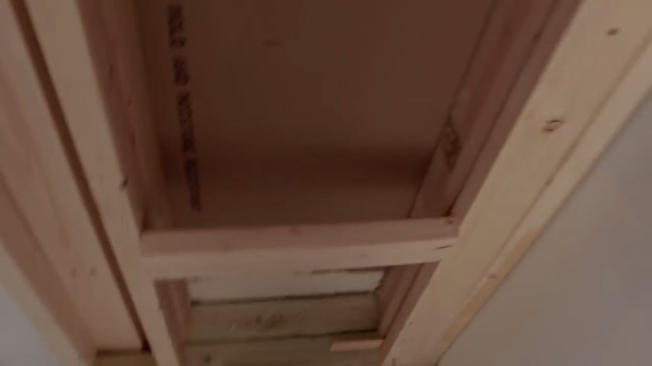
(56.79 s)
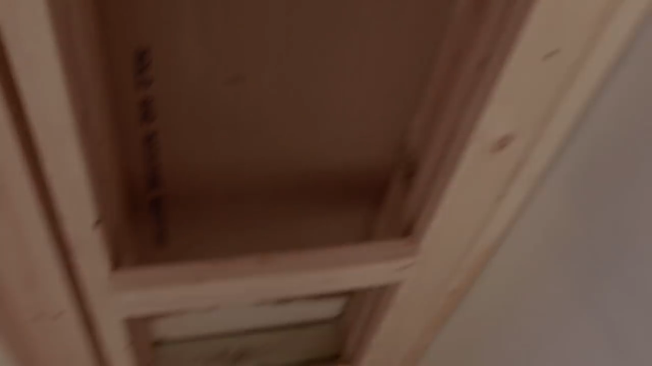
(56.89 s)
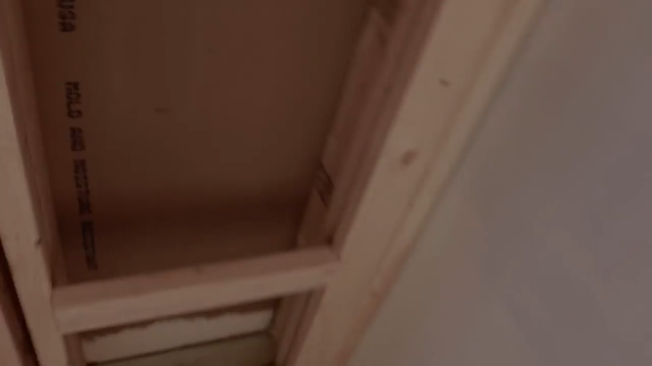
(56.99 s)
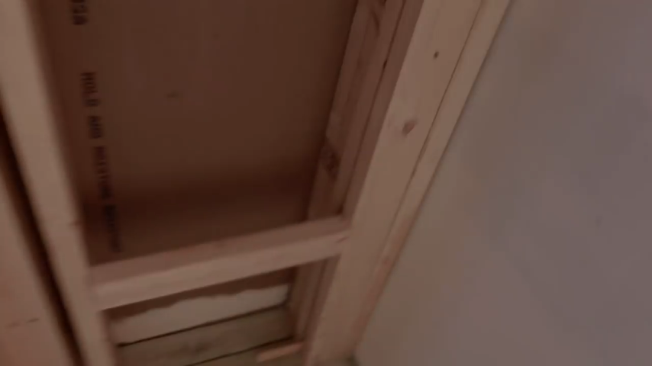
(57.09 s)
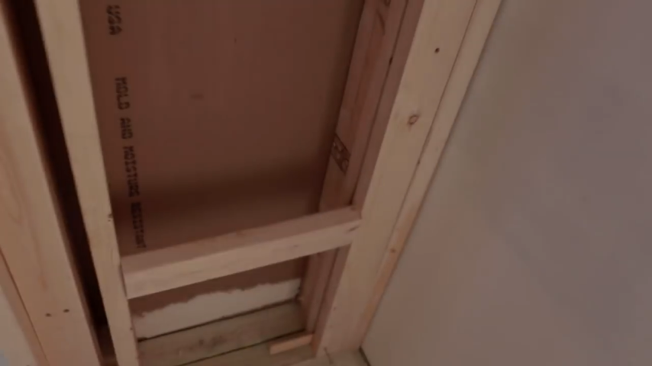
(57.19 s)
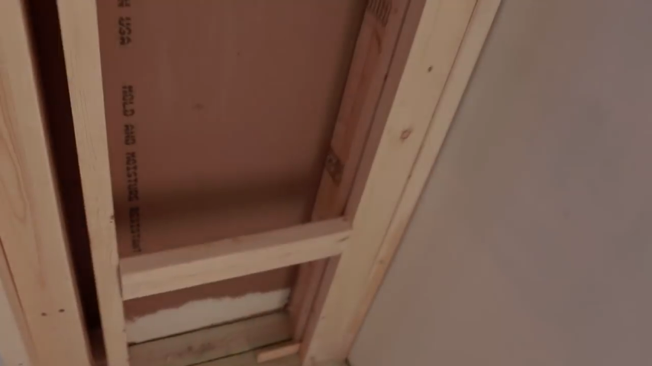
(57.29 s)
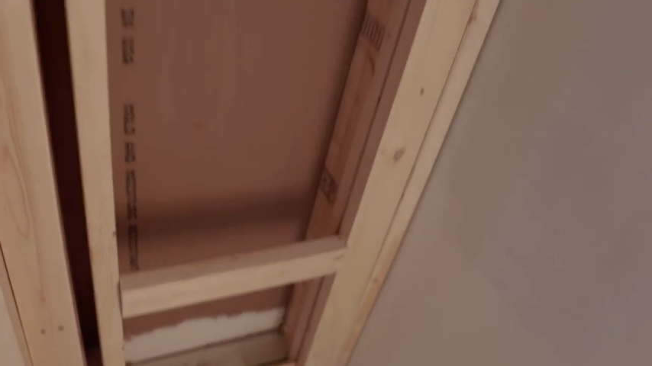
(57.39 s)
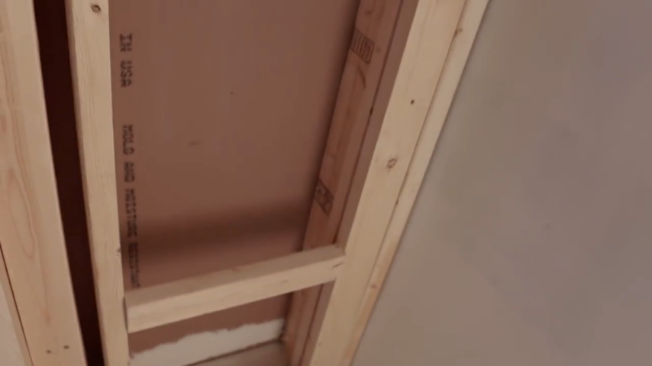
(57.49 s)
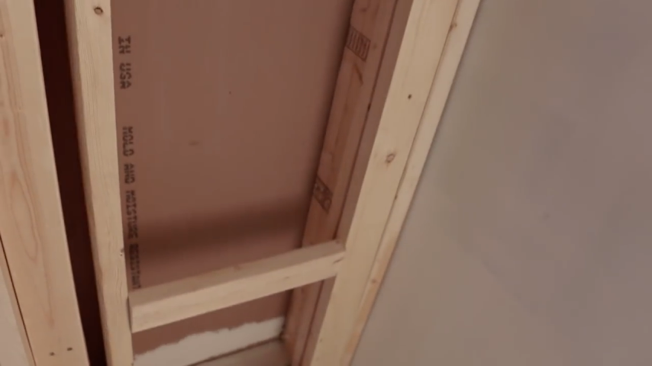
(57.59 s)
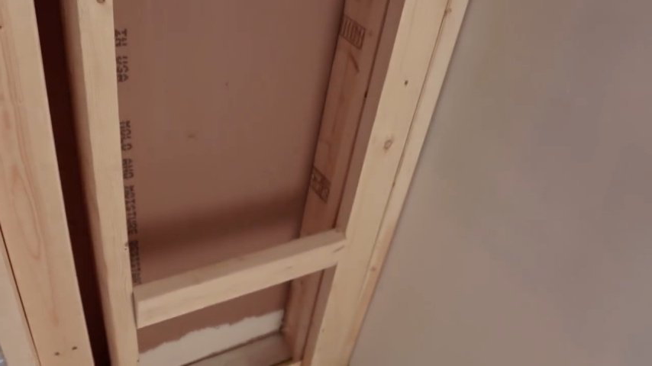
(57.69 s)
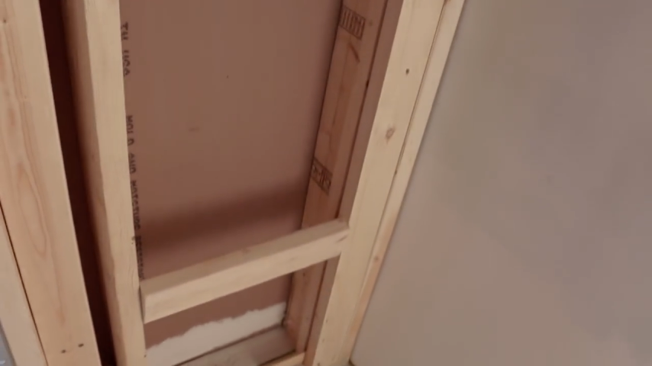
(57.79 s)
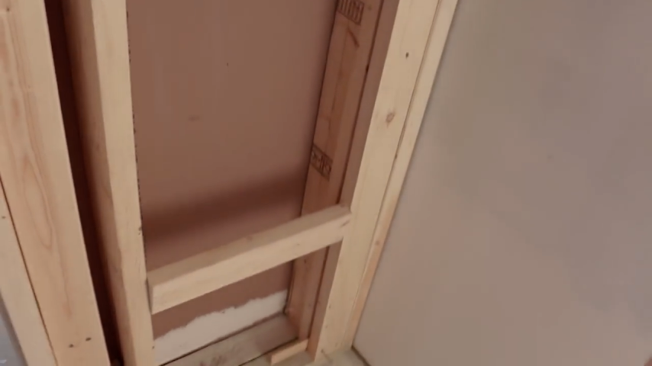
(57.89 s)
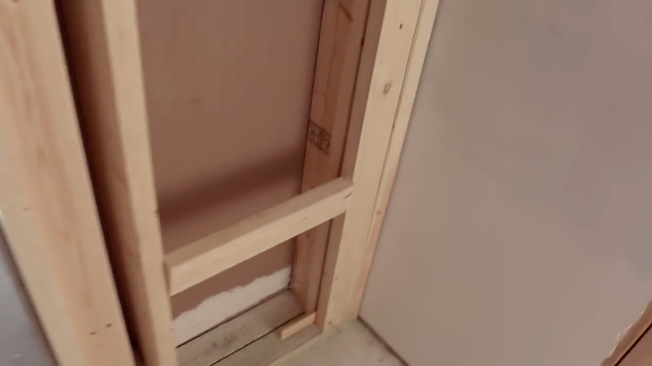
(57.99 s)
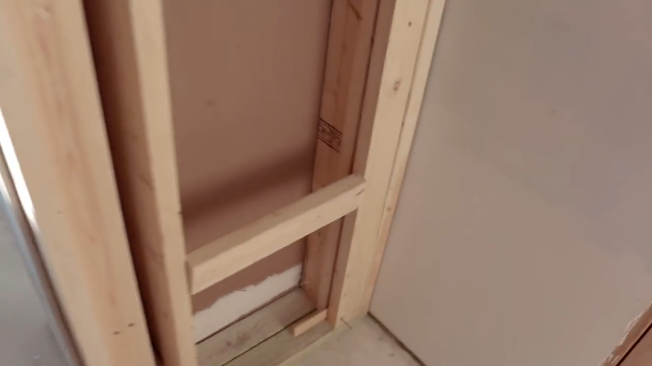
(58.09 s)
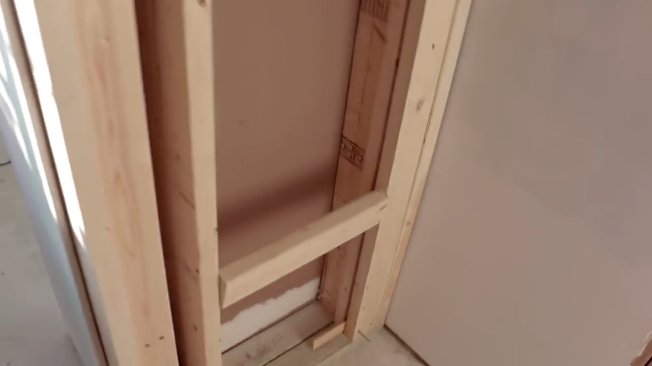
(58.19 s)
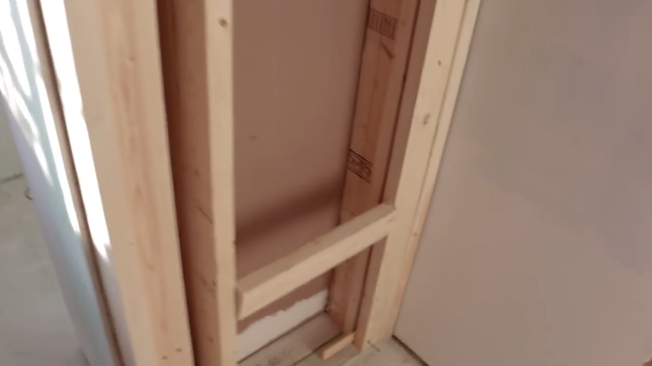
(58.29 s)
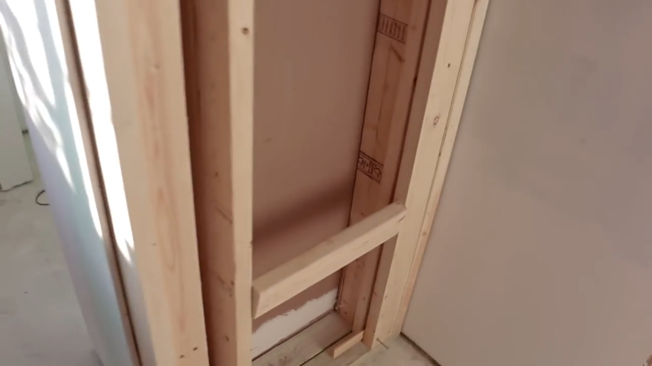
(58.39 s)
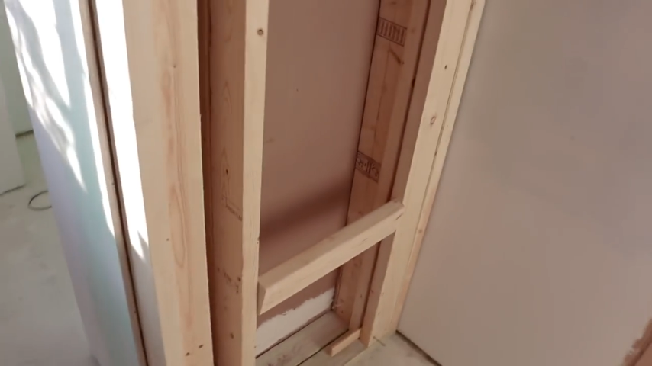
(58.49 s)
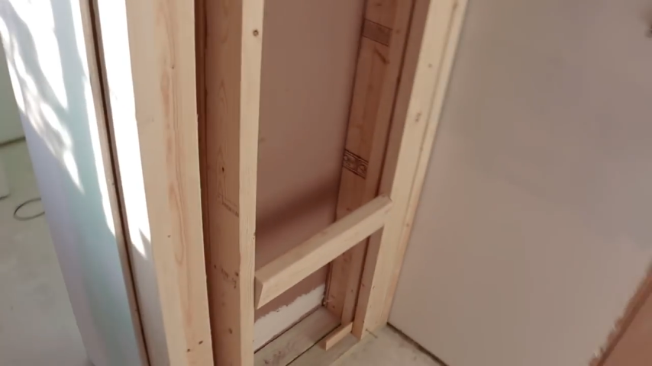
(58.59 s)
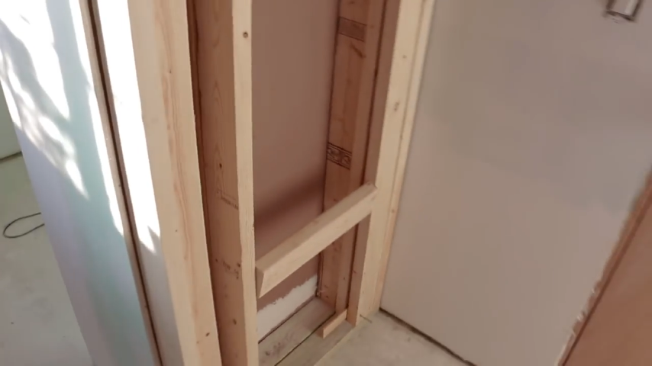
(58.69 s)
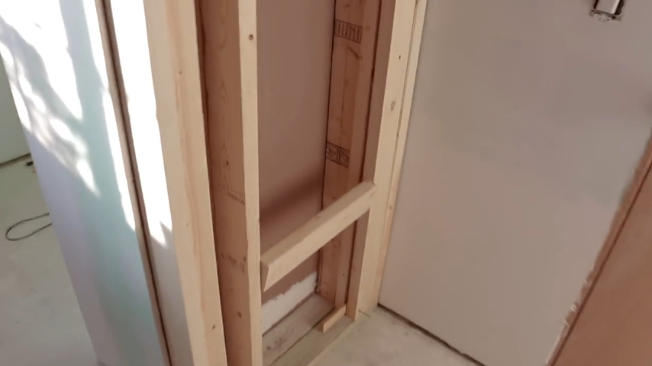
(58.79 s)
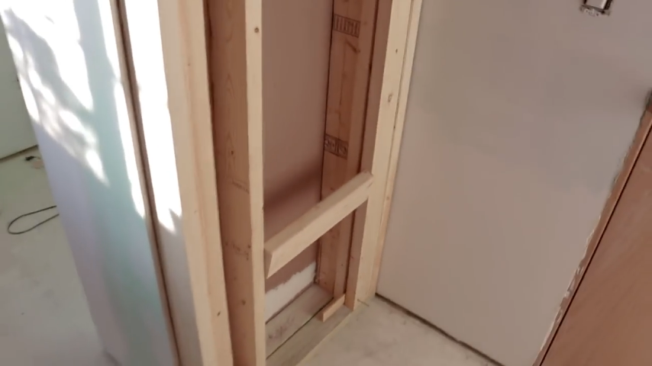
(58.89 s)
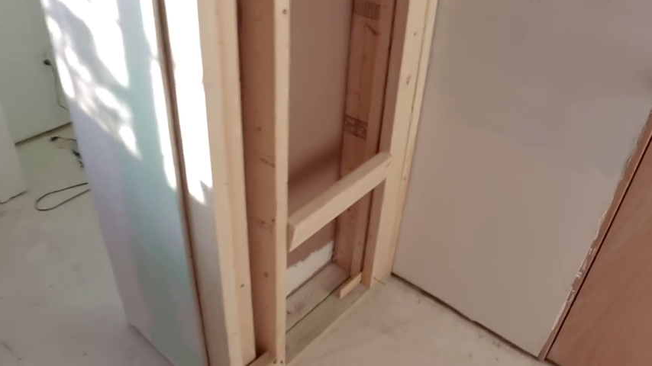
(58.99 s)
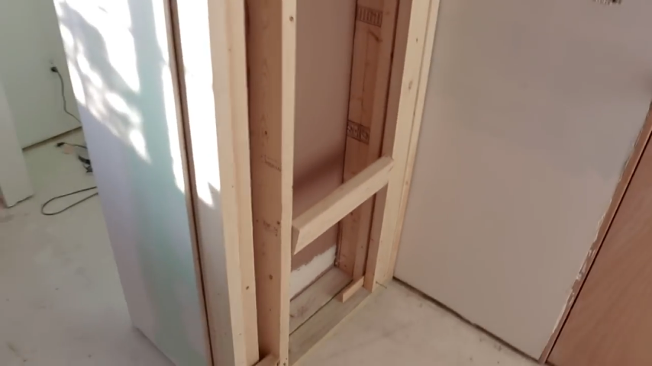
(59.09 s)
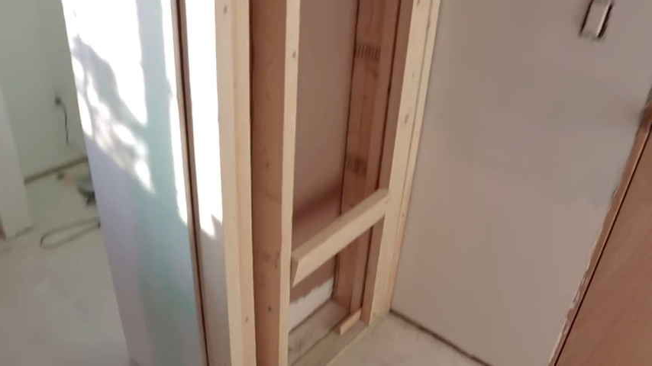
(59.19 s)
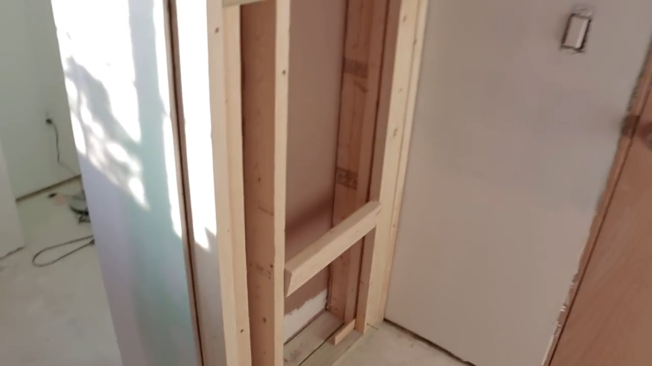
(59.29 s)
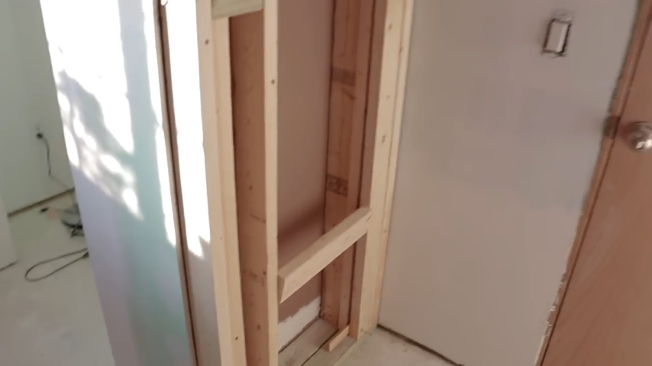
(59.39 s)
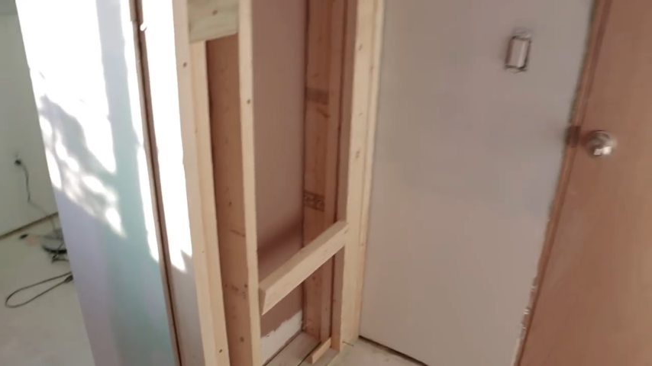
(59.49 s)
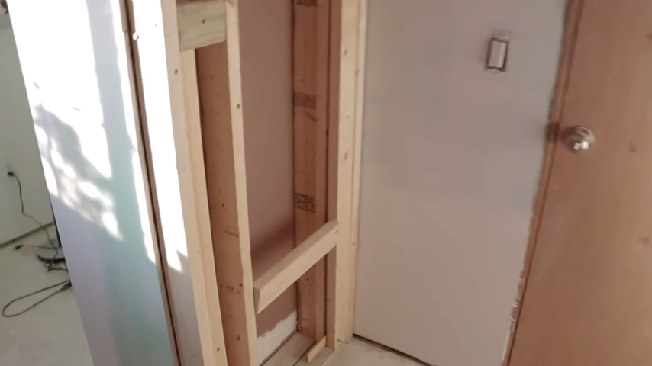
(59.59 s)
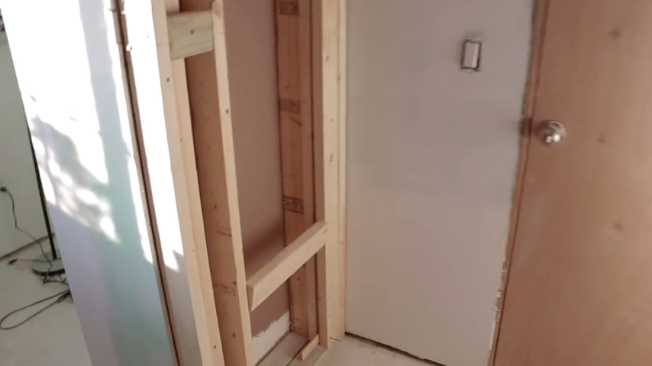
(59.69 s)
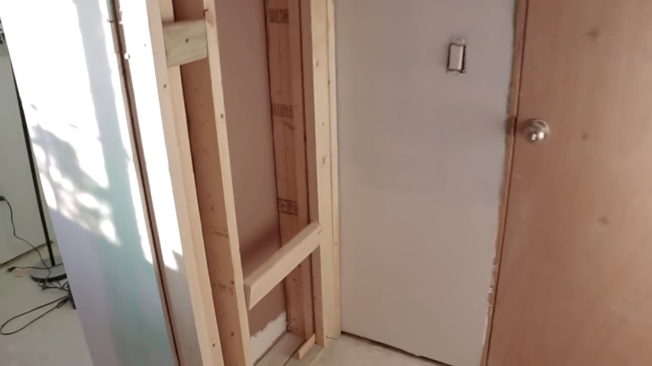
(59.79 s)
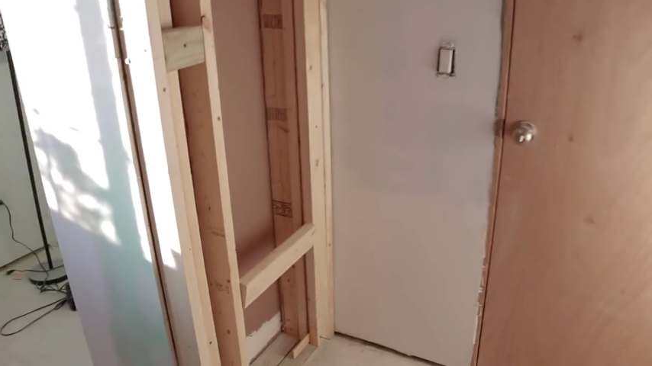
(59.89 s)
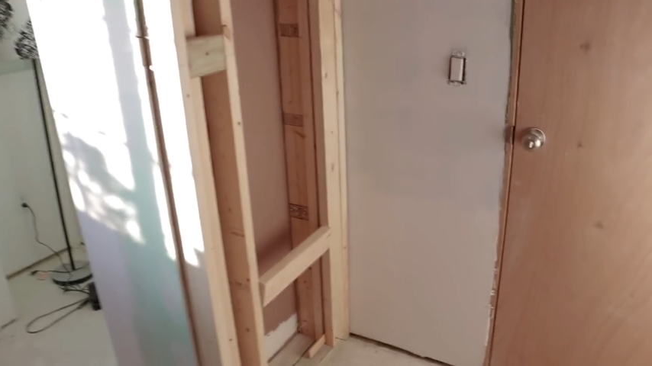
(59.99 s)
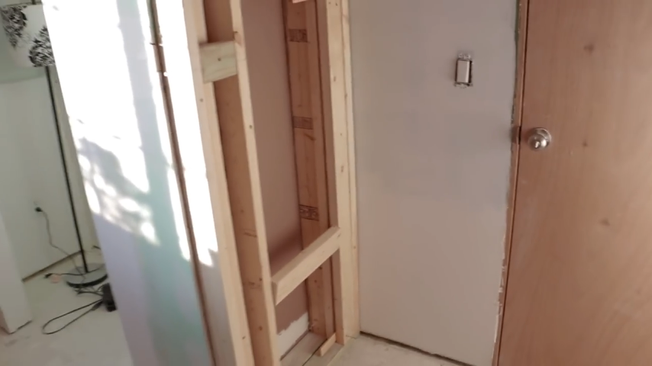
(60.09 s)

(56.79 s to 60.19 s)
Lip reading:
No face is visible, so there are no lips to read.